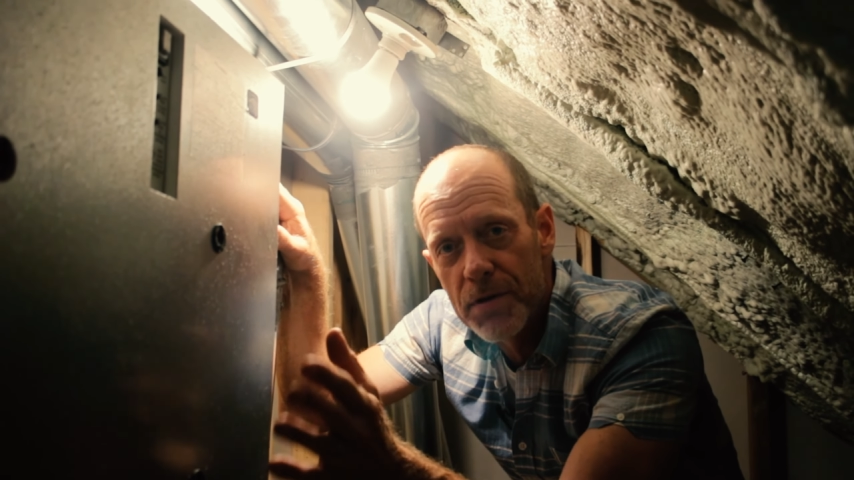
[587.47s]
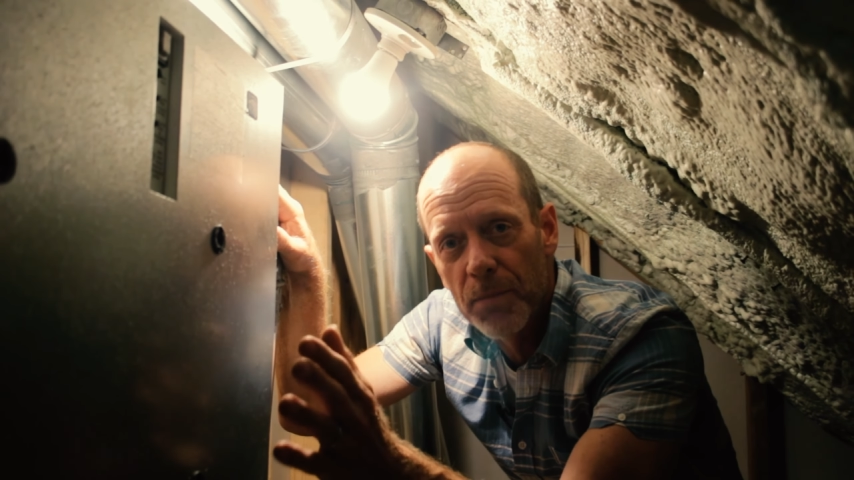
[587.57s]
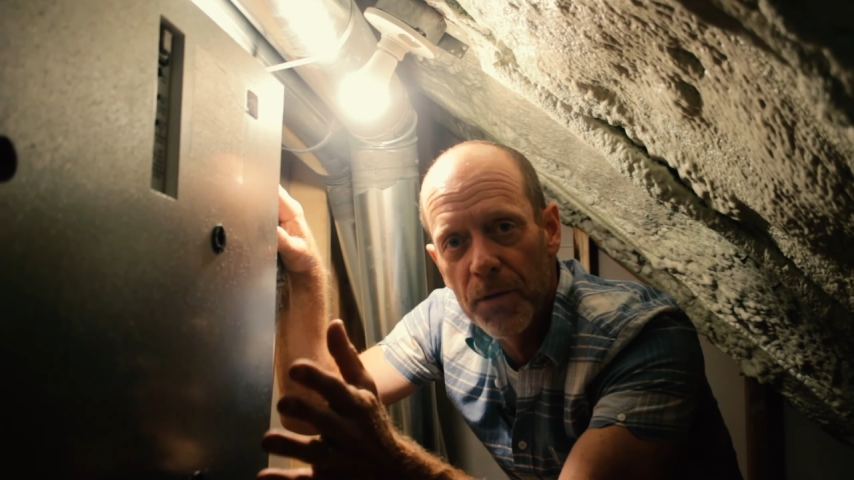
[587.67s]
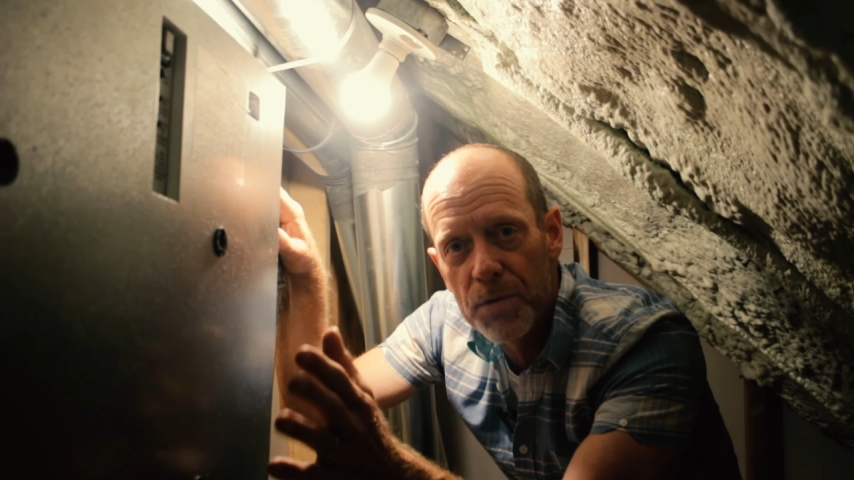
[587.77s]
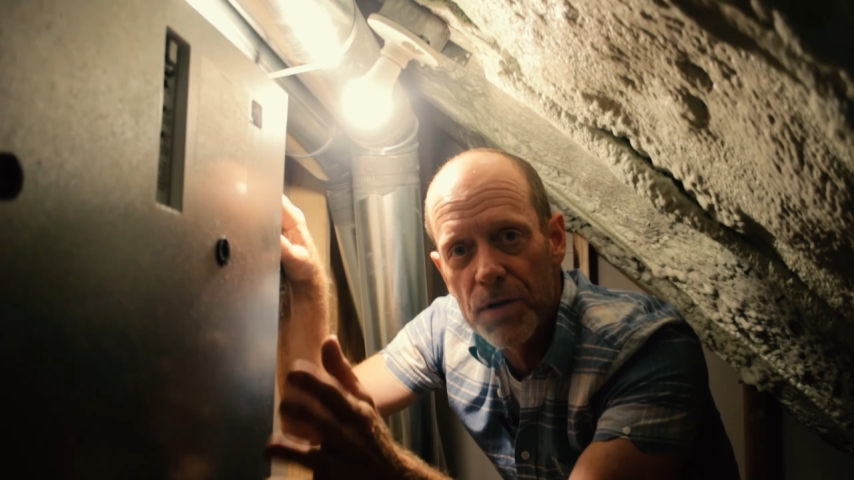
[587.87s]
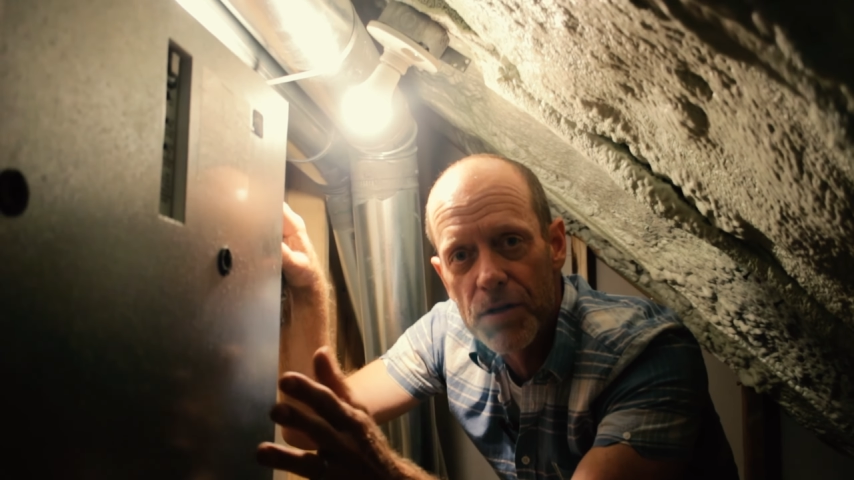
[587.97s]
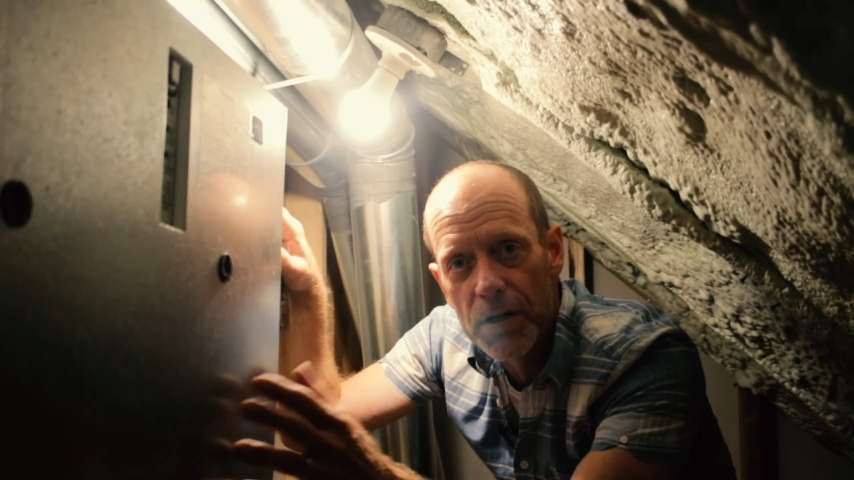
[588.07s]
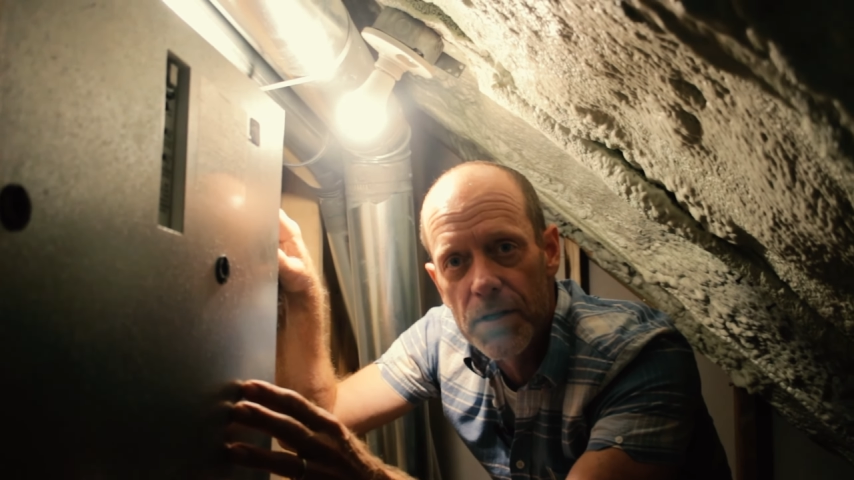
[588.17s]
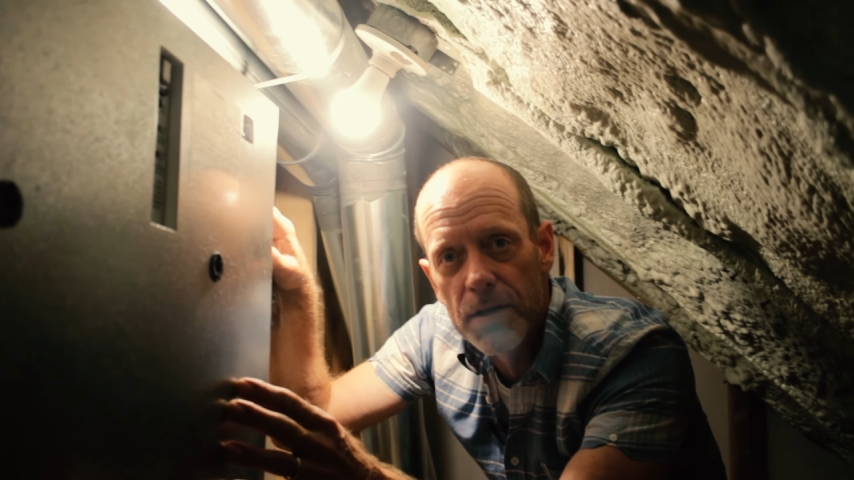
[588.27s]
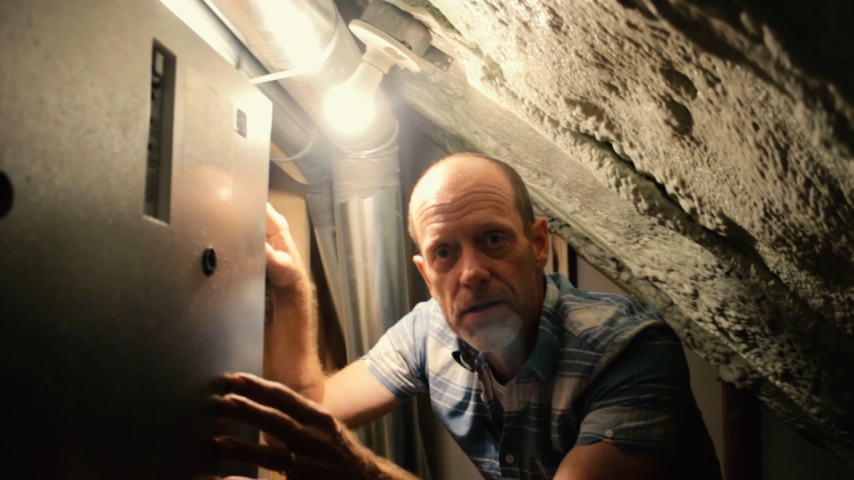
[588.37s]
somewhere between
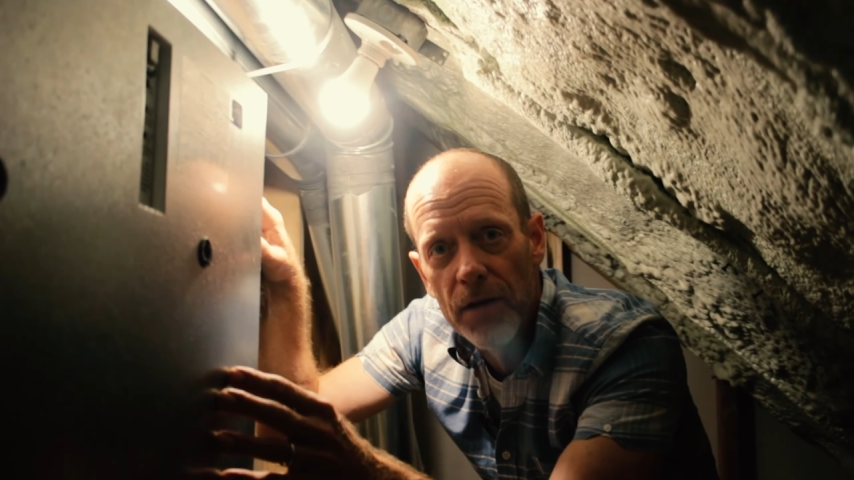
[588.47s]
60 and